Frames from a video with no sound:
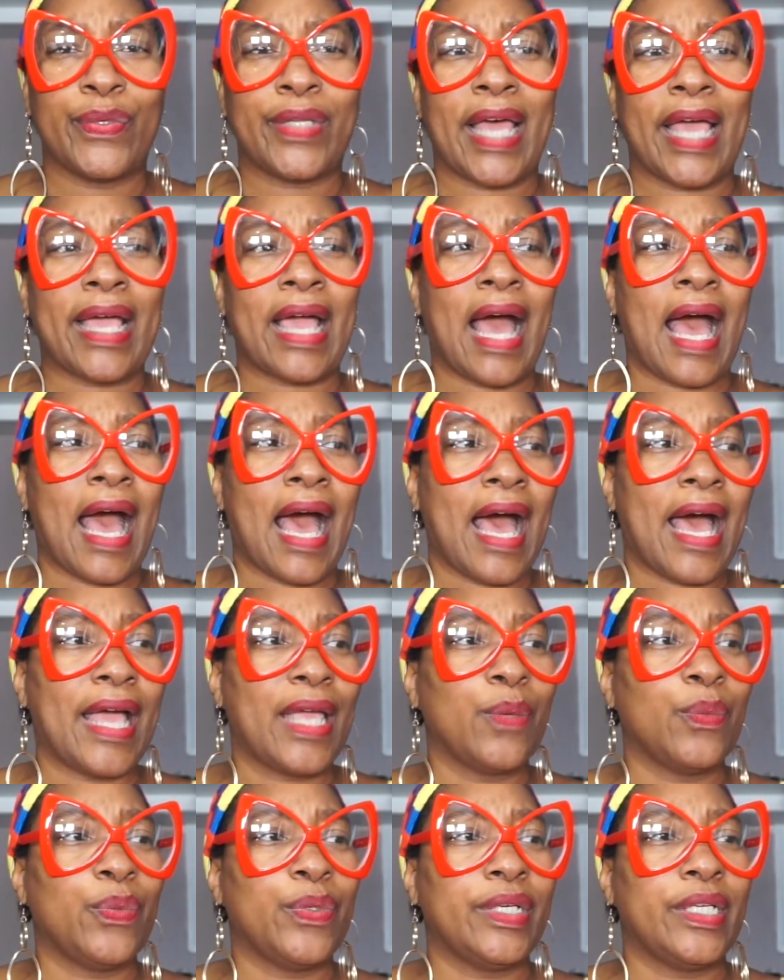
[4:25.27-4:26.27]
Like,
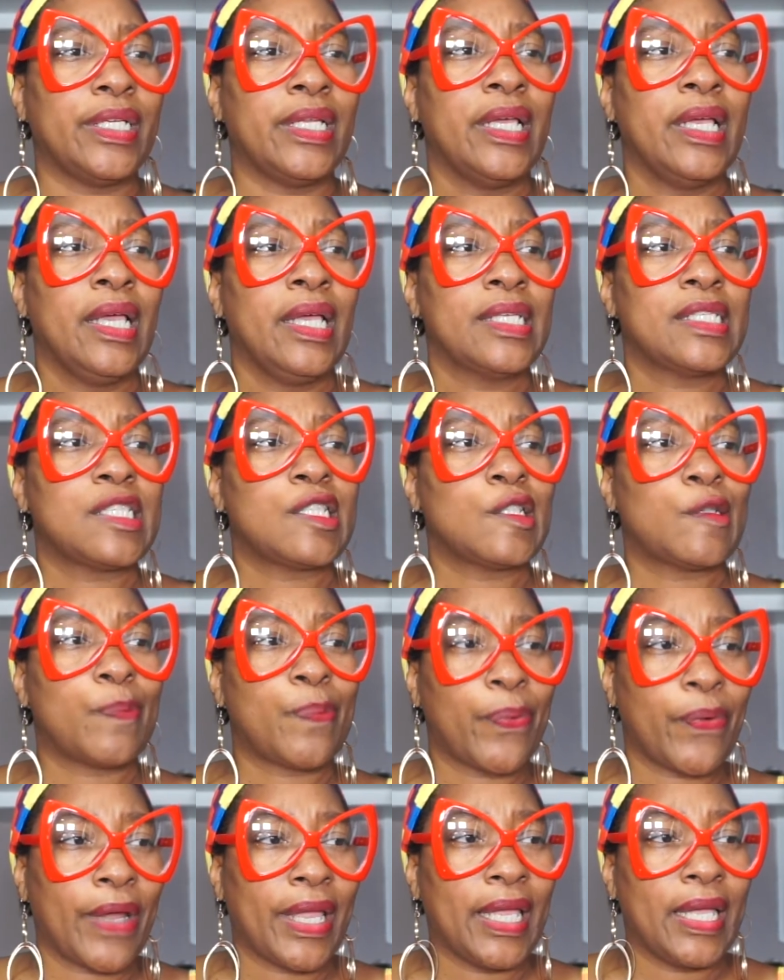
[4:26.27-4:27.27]
I would
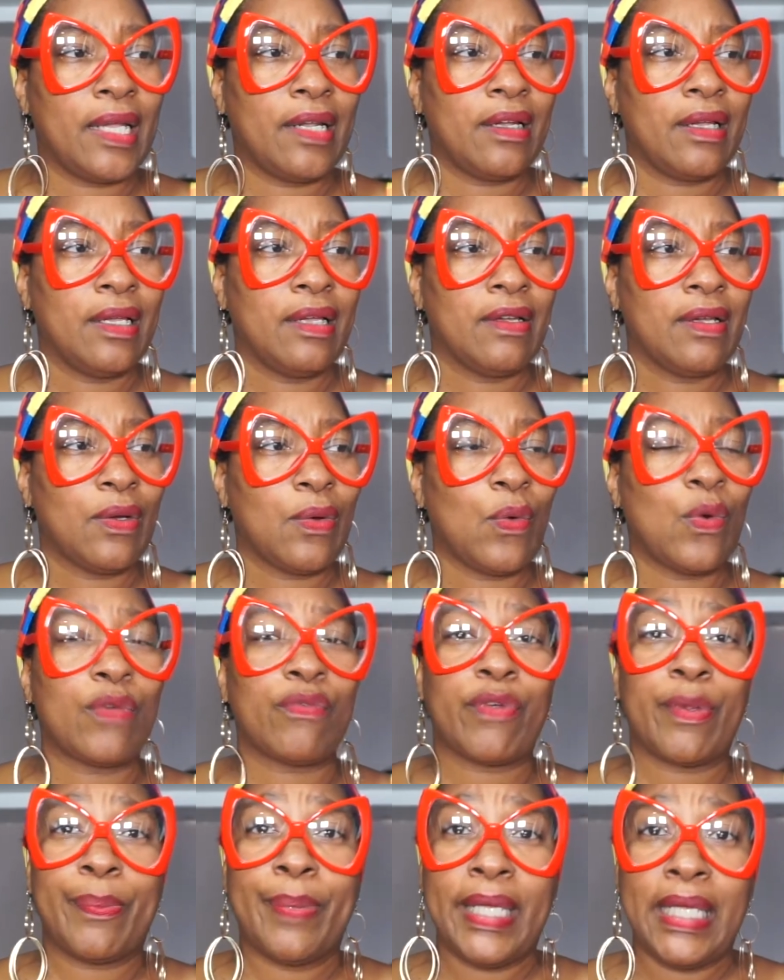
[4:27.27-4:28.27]
spray it on
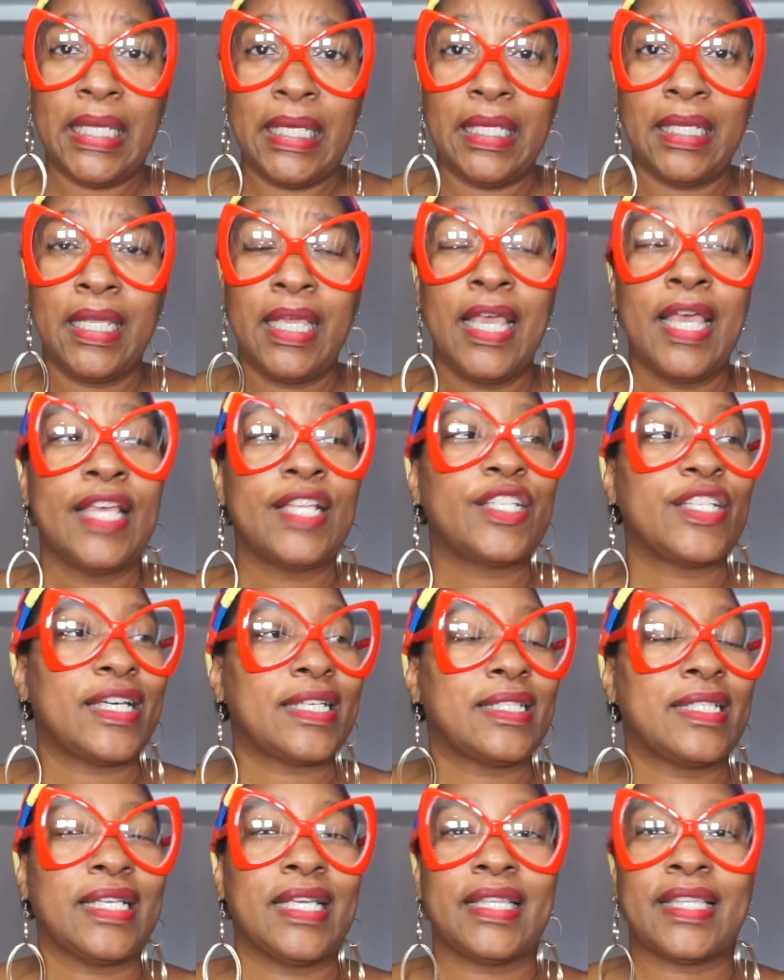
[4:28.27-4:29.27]
repeat
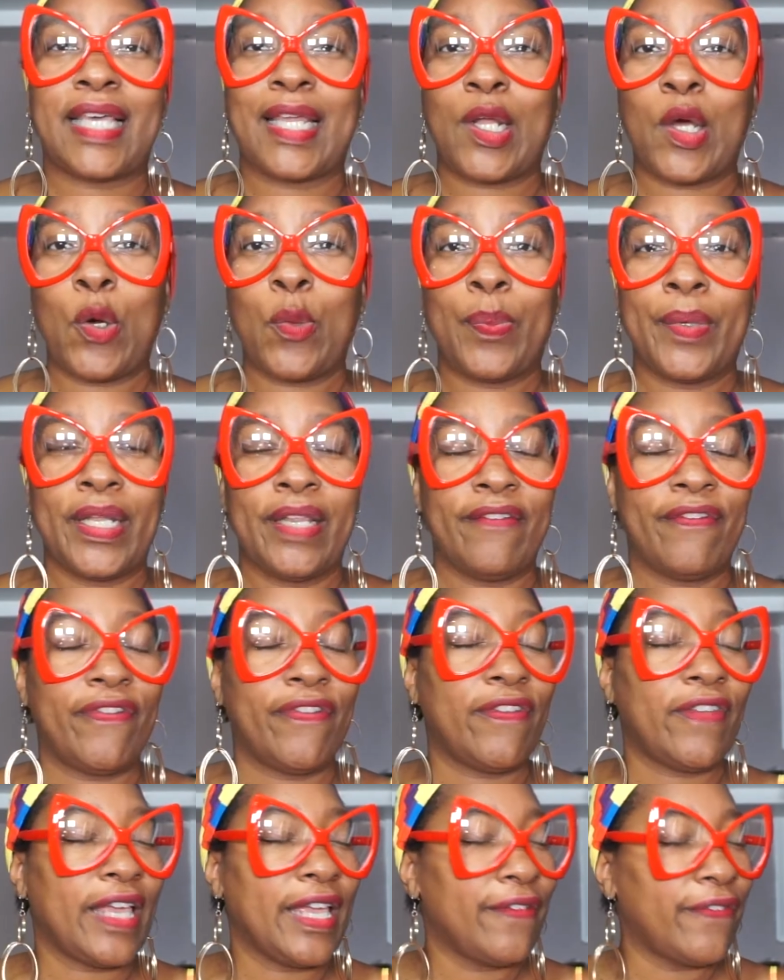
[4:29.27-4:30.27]
just to get that opening
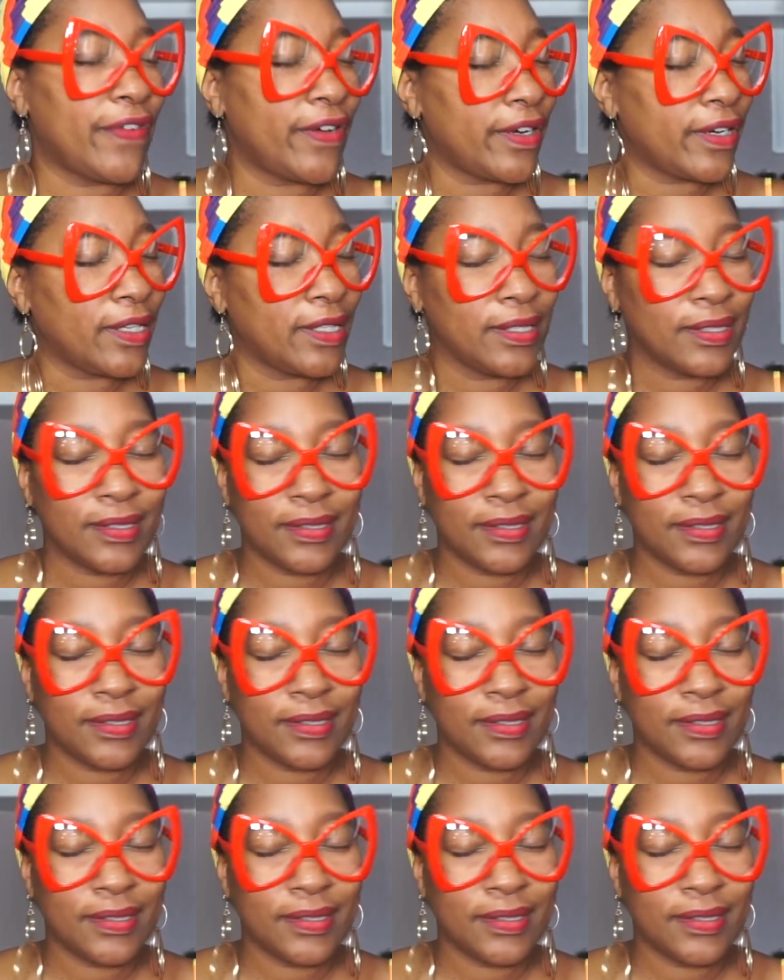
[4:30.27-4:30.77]
flavor